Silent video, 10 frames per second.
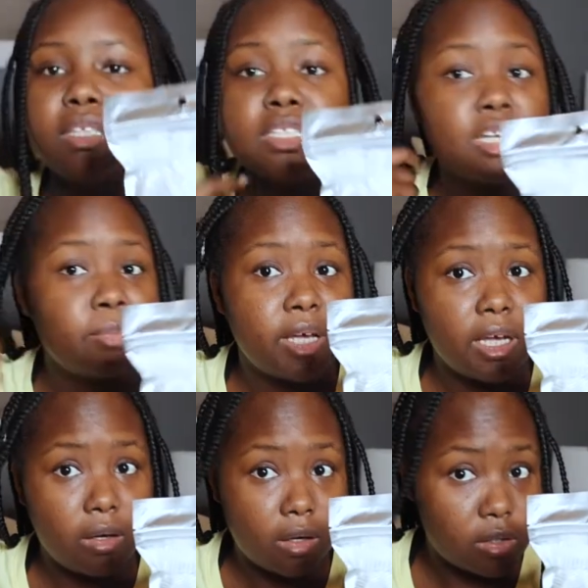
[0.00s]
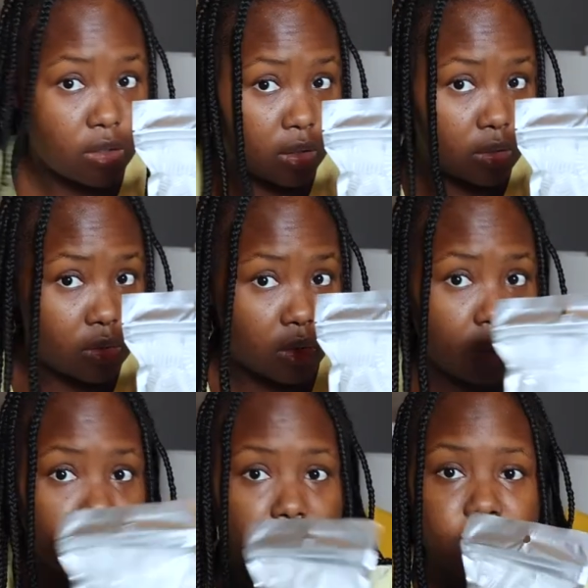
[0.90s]
going to take my hair out soon.
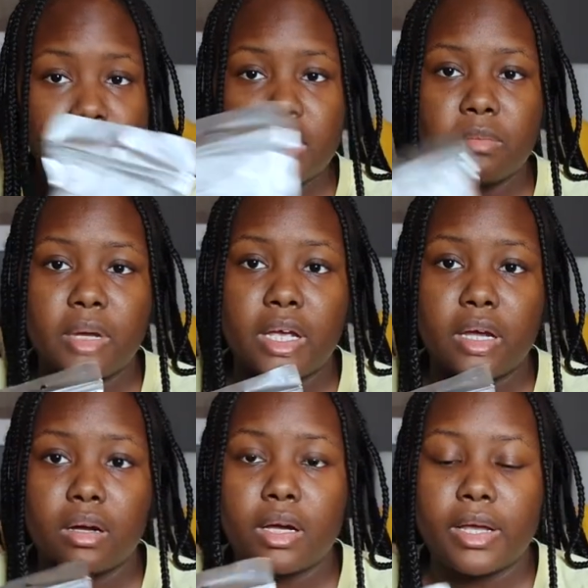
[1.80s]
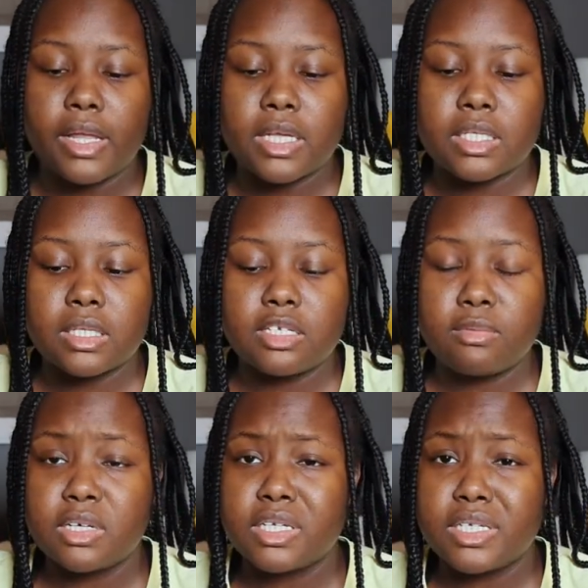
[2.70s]
So when I do take my hair out, I like to
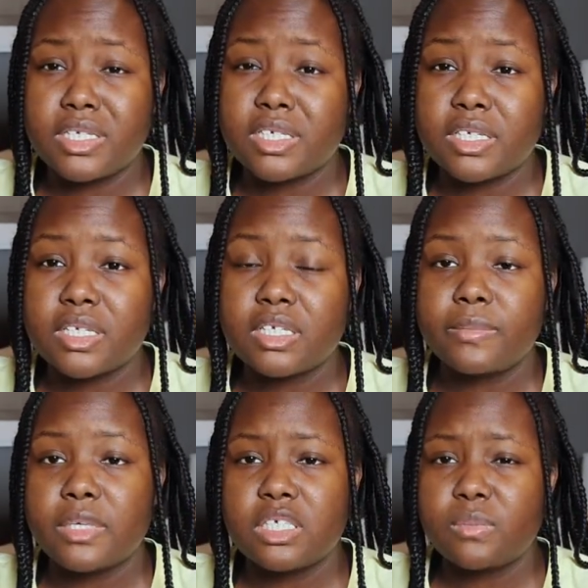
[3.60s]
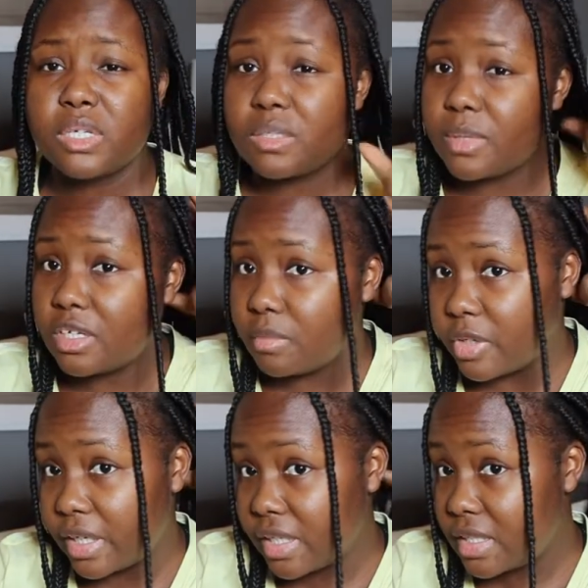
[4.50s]
decondition it, especially when it's been in
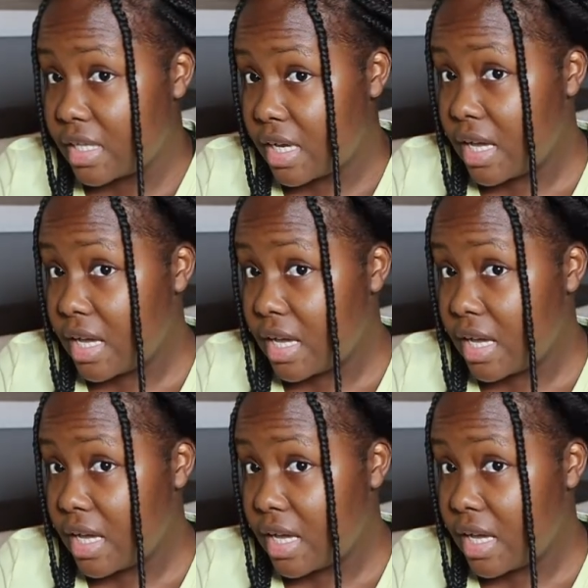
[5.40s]
braids.